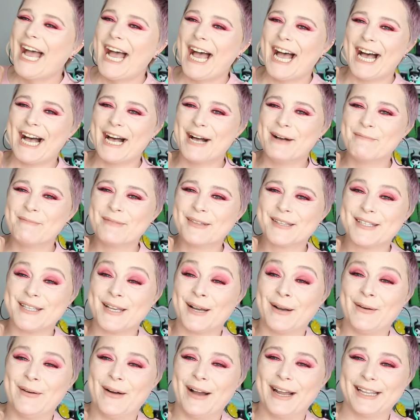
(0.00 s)
um, so
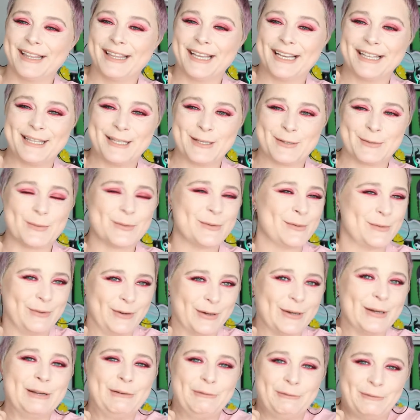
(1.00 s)
I thought this was
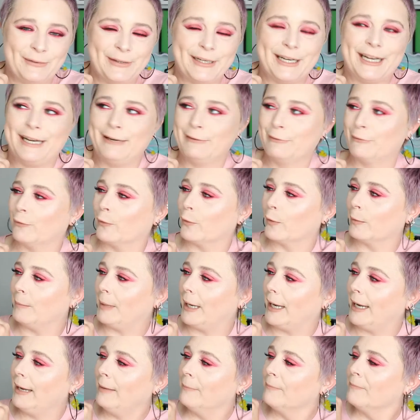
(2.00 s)
very fitting for
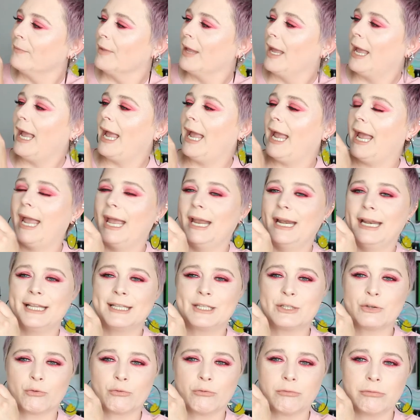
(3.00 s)
me. And
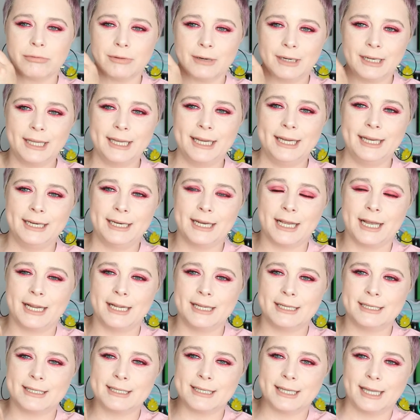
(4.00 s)
it's a really
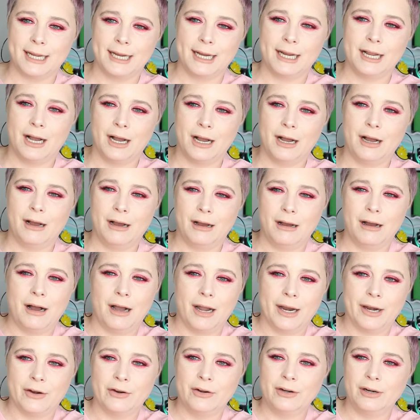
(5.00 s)
nice, like
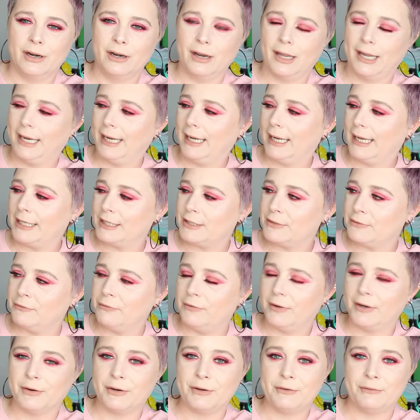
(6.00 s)
iron like it's
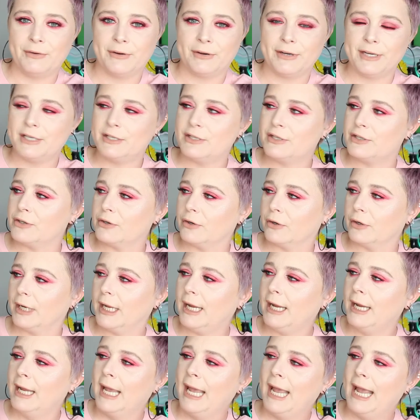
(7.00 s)
very very
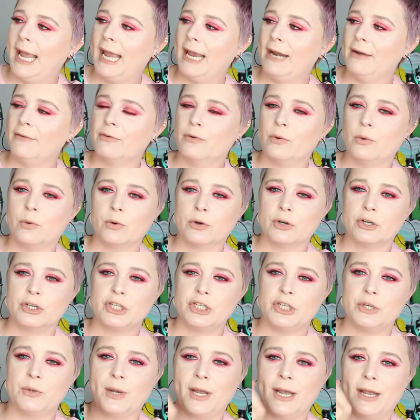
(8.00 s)
sturdy and of
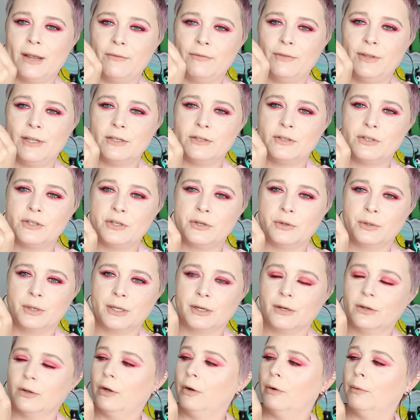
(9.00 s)
course you have these two
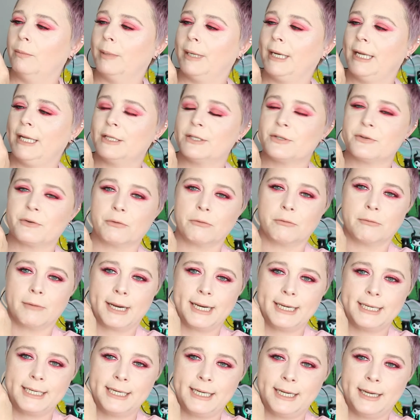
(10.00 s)
little openings
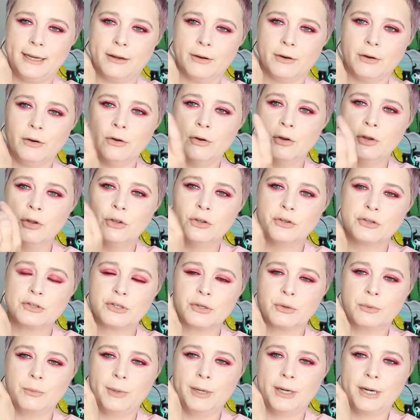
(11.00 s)
right here
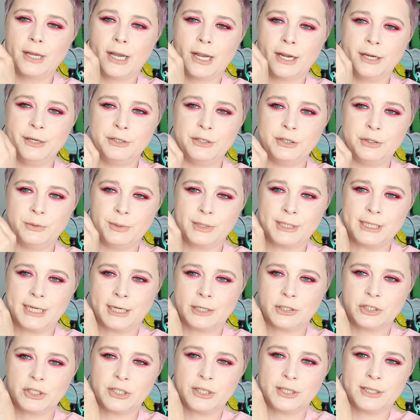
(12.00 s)
so when I do
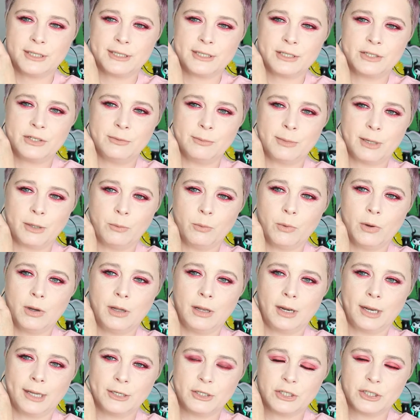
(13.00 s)
attach this to my
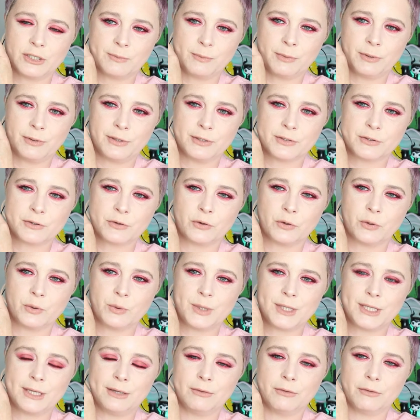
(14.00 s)
wall I just put the
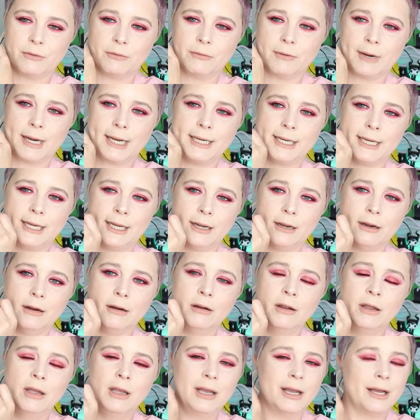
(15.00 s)
screws in right
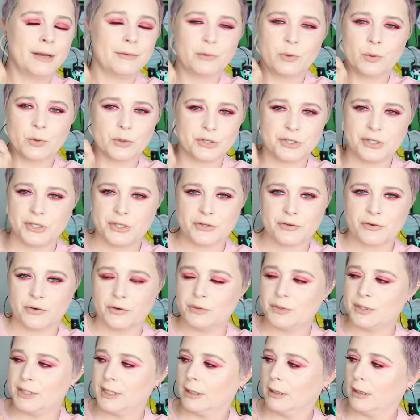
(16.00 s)
here of course the
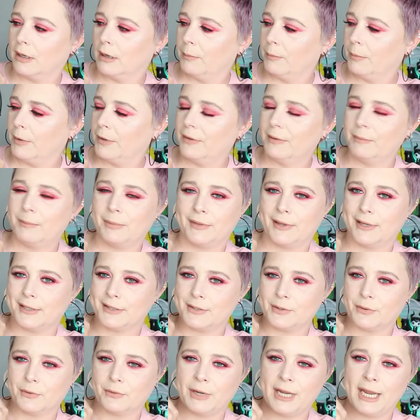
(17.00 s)
screws didn't come with it but
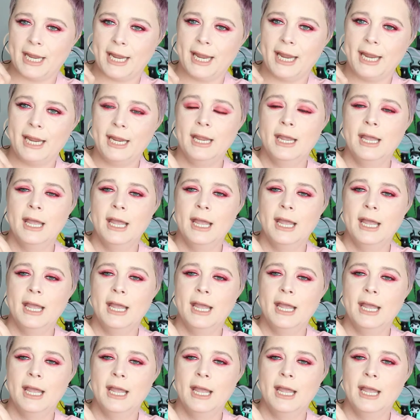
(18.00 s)
that's okay